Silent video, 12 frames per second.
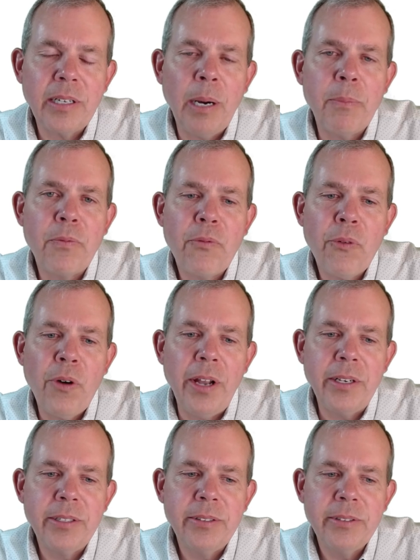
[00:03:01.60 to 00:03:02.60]
up
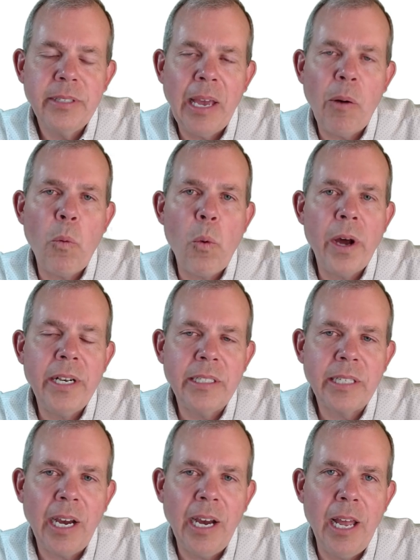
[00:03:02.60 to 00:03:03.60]
front at one
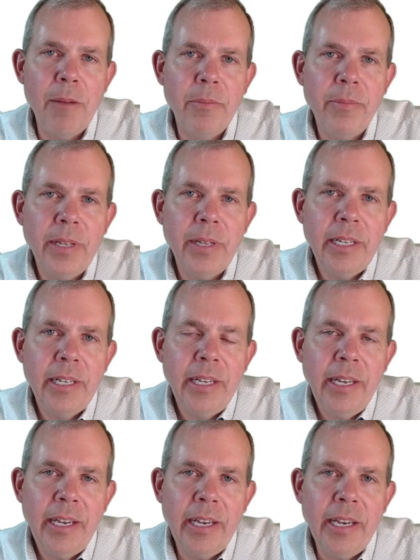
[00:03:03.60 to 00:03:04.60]
time.
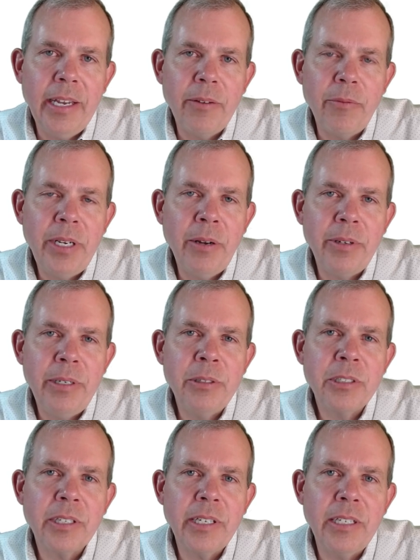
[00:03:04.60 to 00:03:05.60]
And we don't
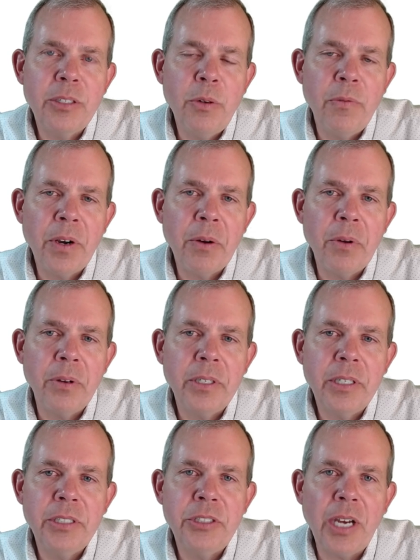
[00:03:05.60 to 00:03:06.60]
usually do
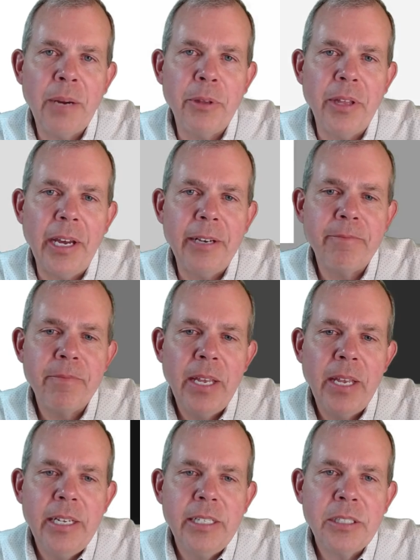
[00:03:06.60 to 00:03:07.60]
a good job of that.
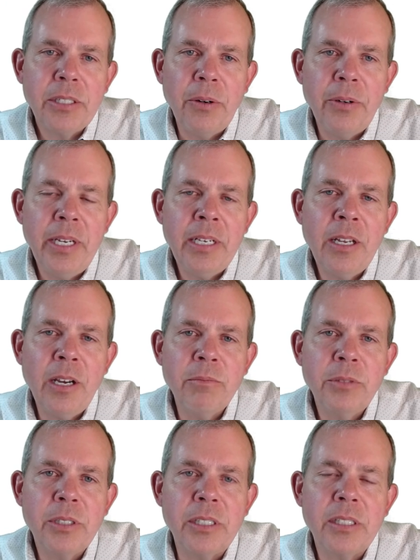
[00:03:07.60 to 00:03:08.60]
So in
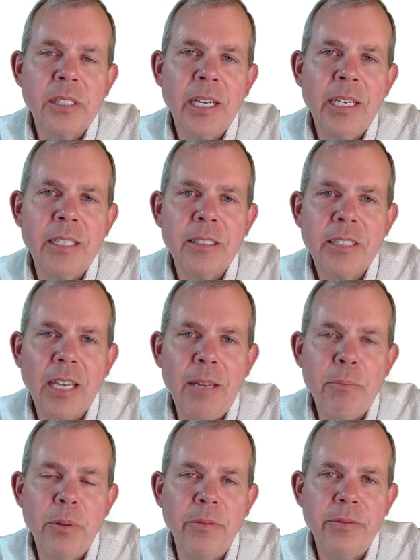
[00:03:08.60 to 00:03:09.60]
comes the second
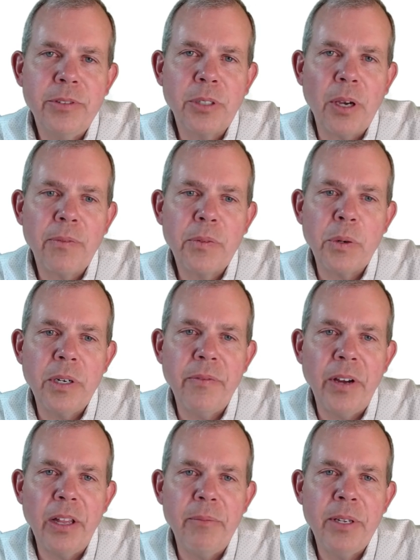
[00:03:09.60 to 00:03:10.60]
type of software
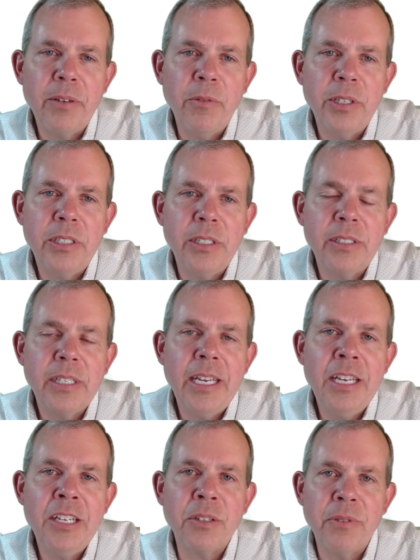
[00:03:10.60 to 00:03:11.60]
development, which is
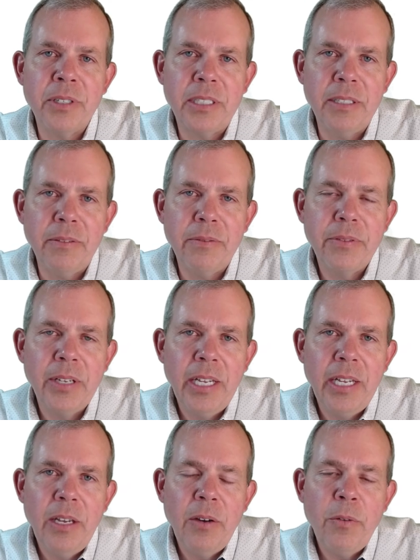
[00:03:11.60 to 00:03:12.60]
iterative.
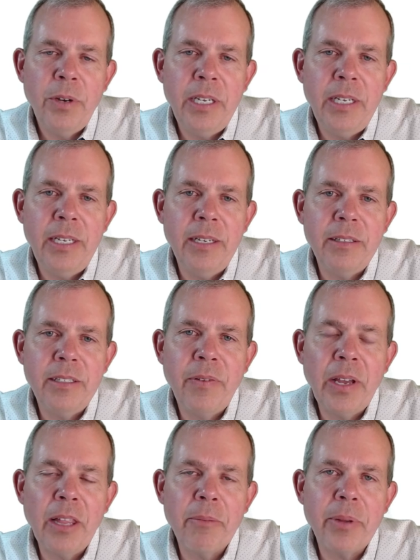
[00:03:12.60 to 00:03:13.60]
We
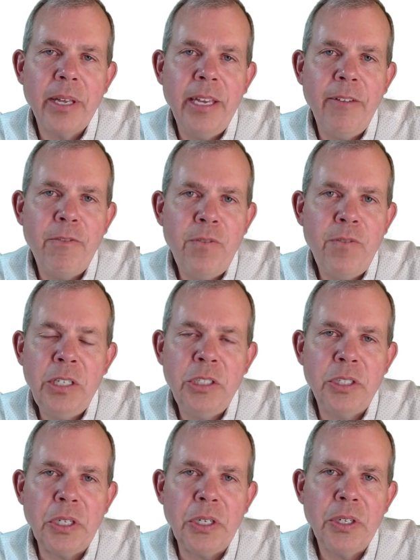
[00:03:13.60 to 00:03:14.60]
develop a
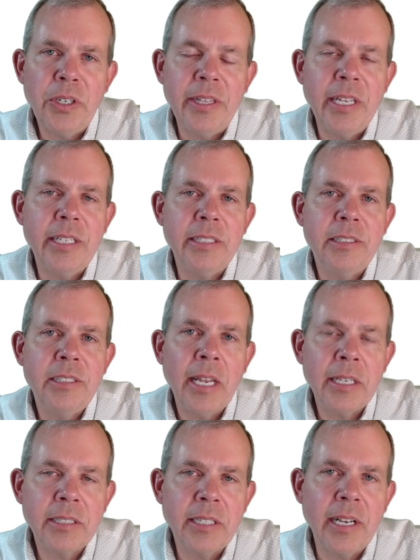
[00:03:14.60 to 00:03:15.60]
feature and then
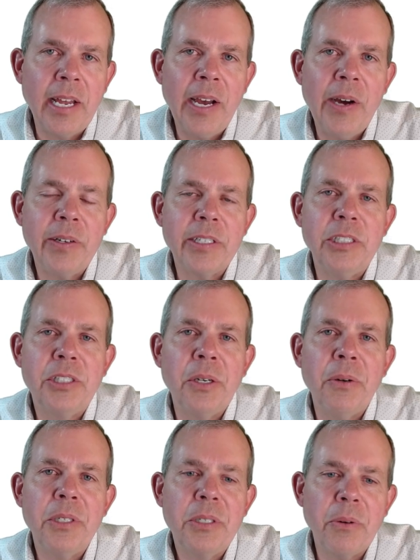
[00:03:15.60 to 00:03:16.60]
test it out and
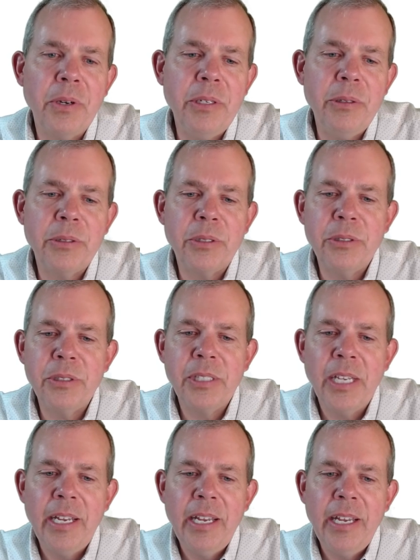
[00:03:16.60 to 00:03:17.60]
show it to our users,
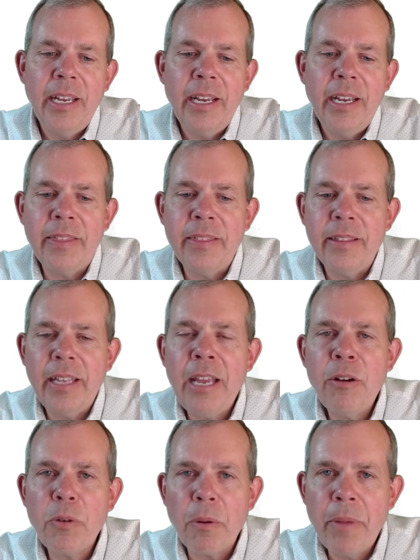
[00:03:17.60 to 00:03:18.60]
and
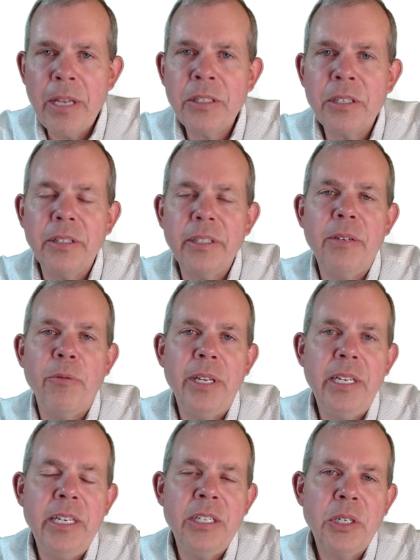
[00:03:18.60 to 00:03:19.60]
incrementally we
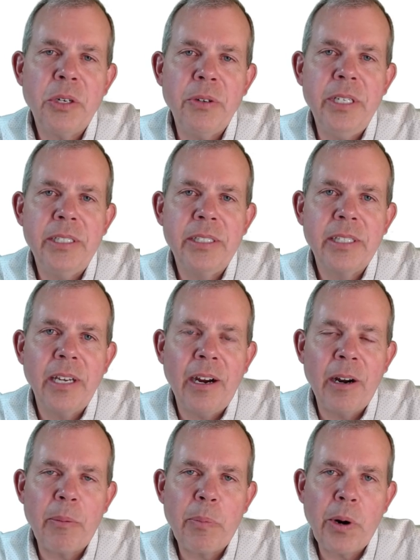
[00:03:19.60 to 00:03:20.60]
increase
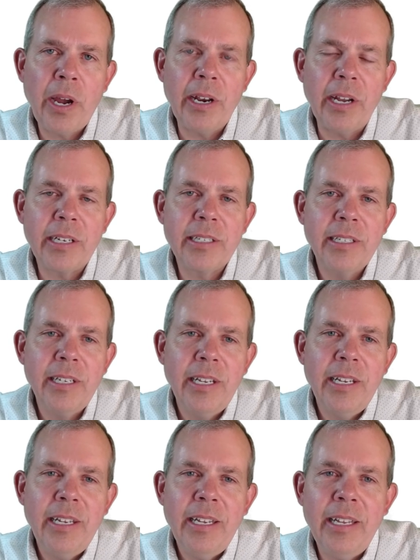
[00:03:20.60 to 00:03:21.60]
our product.
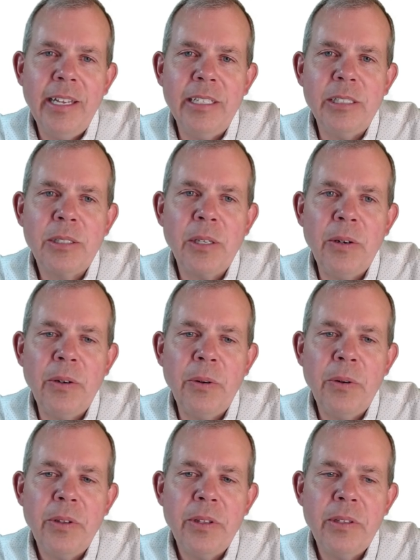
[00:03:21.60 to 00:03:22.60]
And so
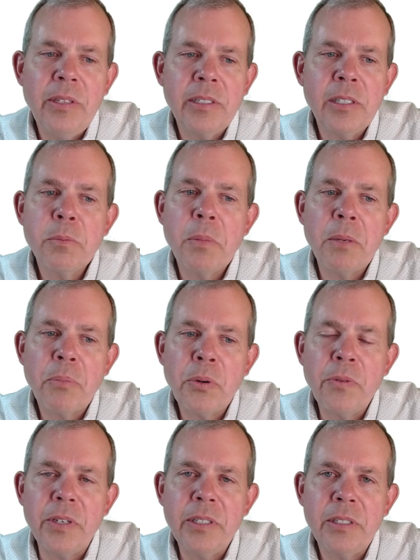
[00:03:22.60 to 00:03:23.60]
this has been
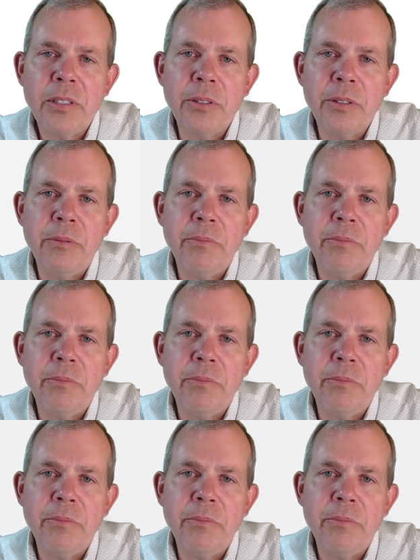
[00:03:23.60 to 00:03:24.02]
proven to